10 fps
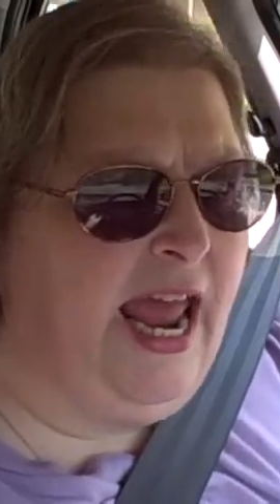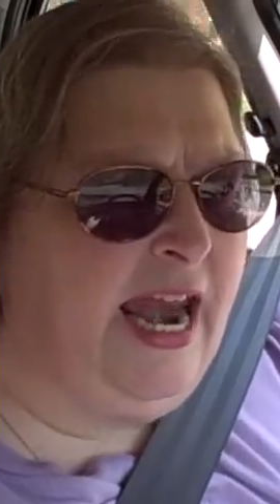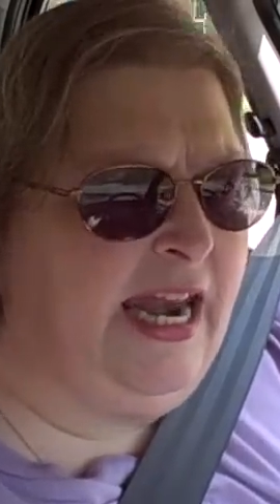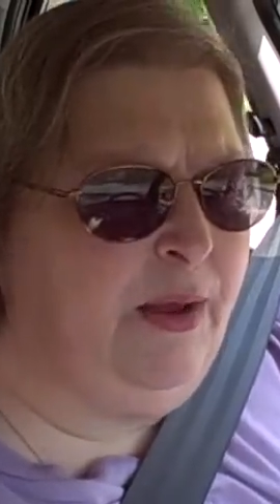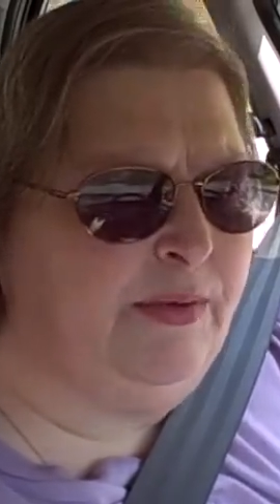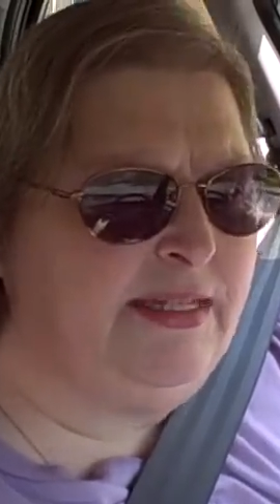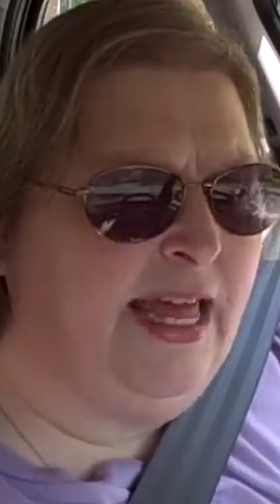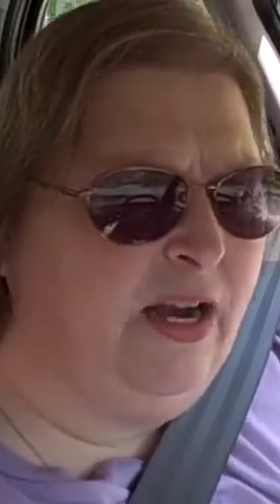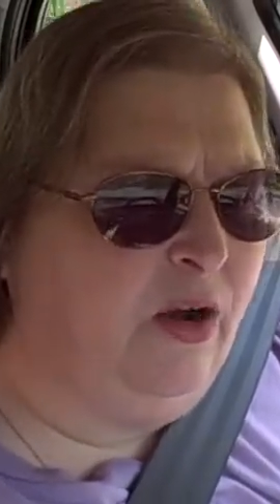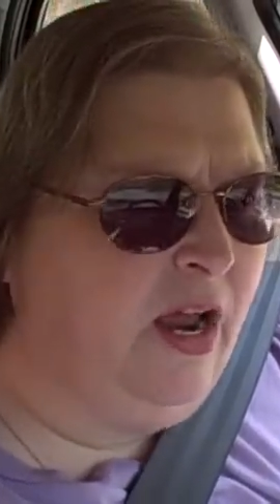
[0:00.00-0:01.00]
and he was
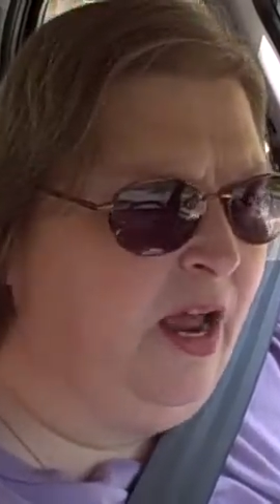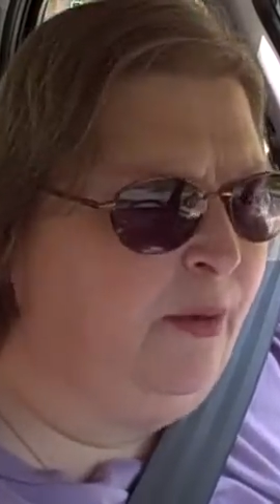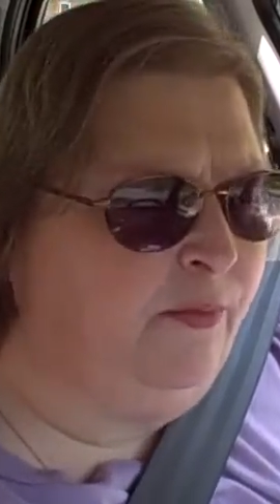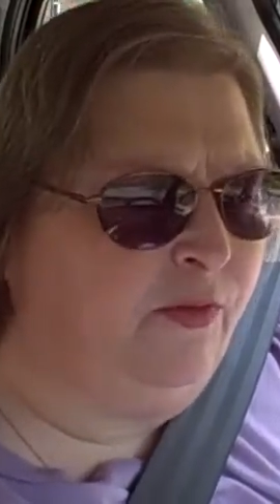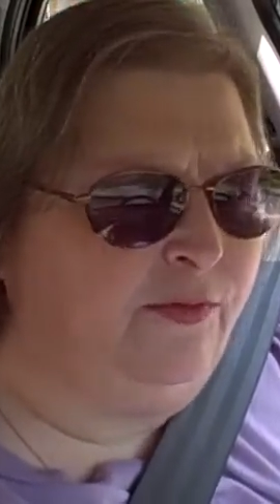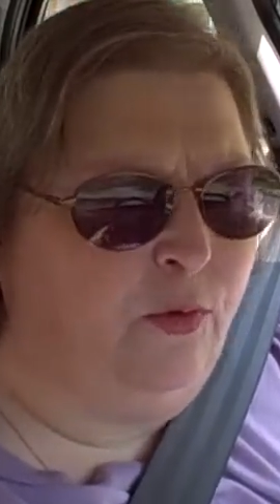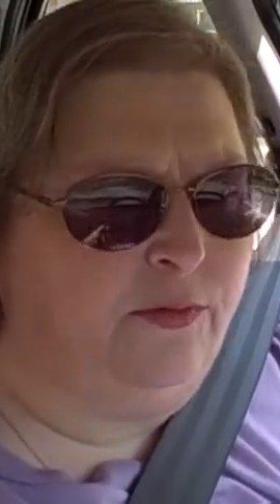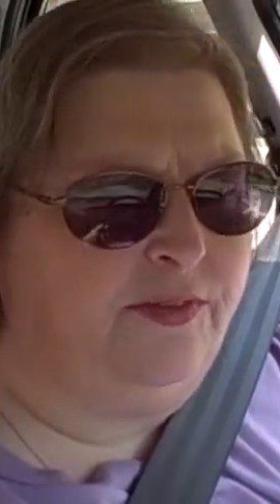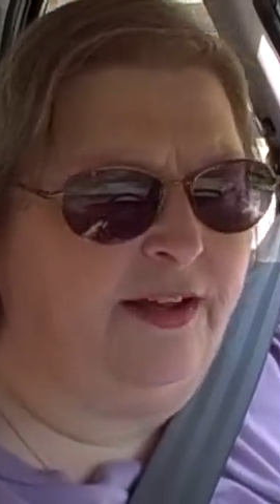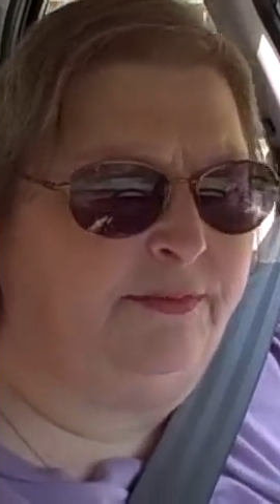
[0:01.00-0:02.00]
at our home for four
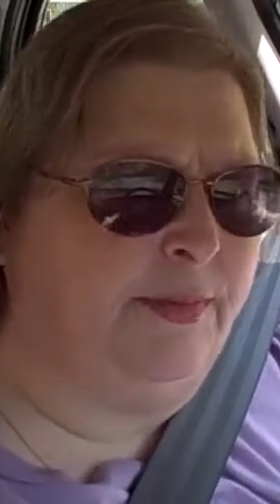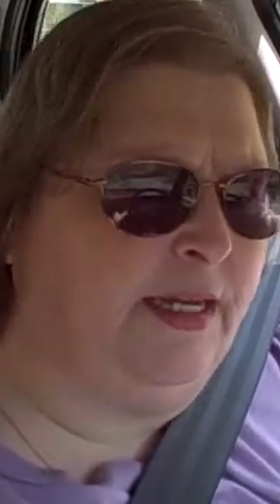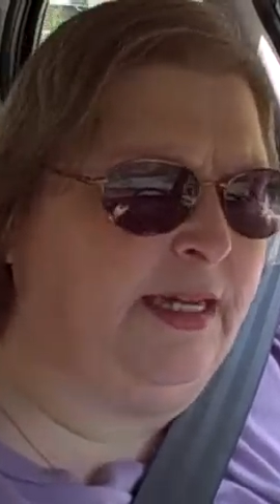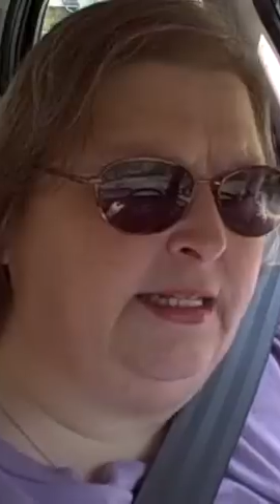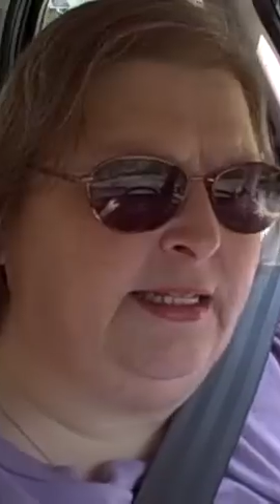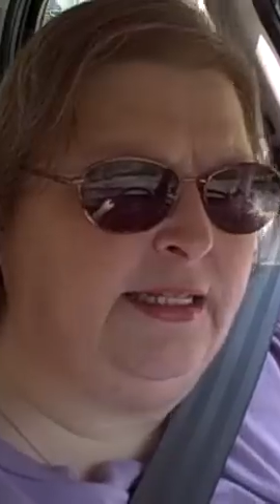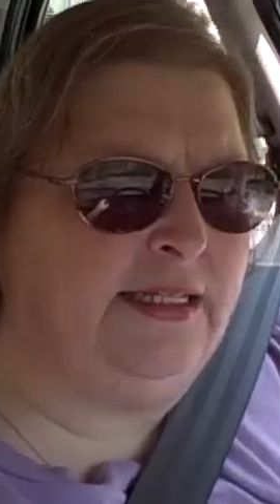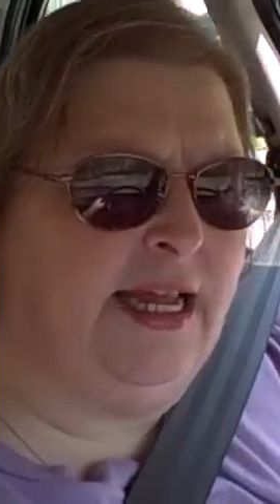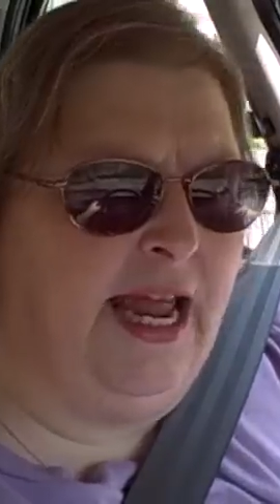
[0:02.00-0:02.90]
or five months